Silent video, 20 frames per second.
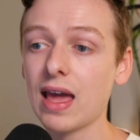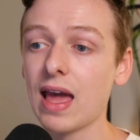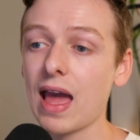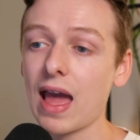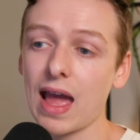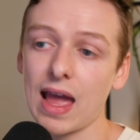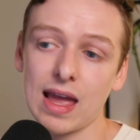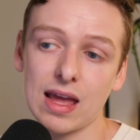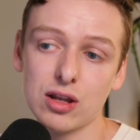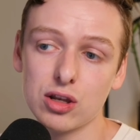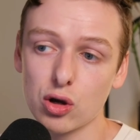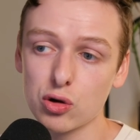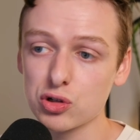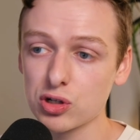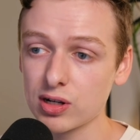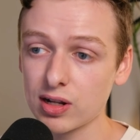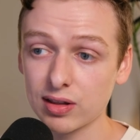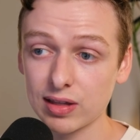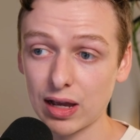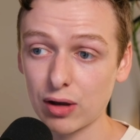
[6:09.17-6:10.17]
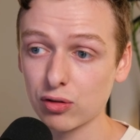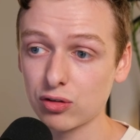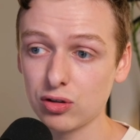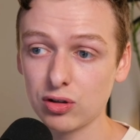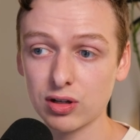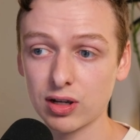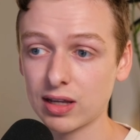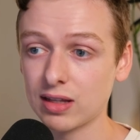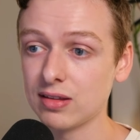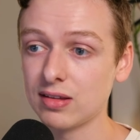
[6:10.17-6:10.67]
and Notion allows you to
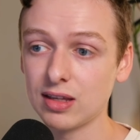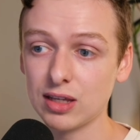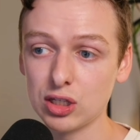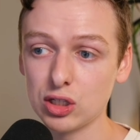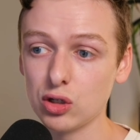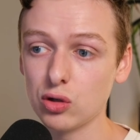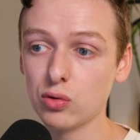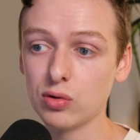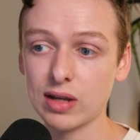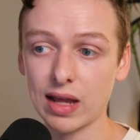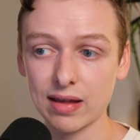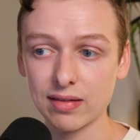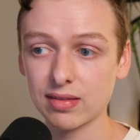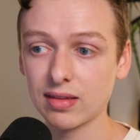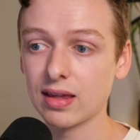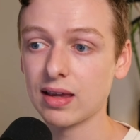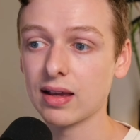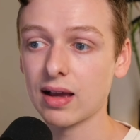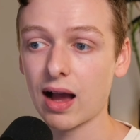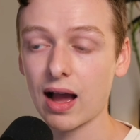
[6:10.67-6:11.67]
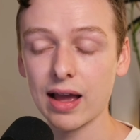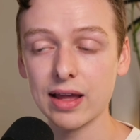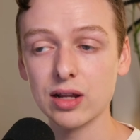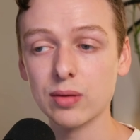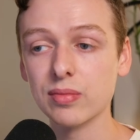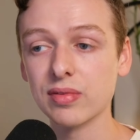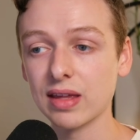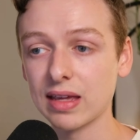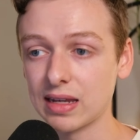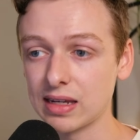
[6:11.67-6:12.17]
continue nesting
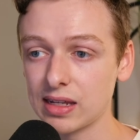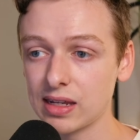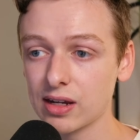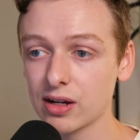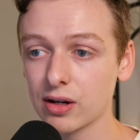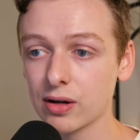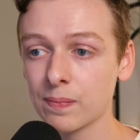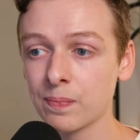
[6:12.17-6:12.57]
items in here.